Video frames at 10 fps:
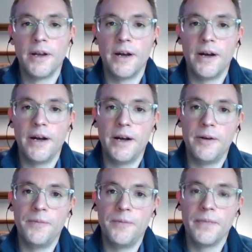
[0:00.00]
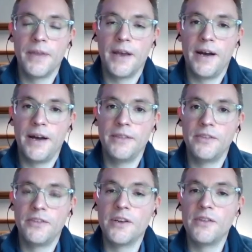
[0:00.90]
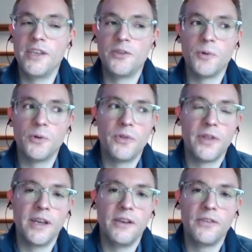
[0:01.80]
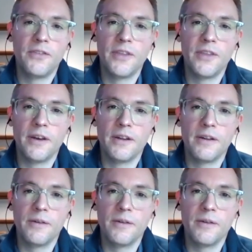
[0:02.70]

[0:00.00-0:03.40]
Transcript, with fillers: Um, and you know, these were all things that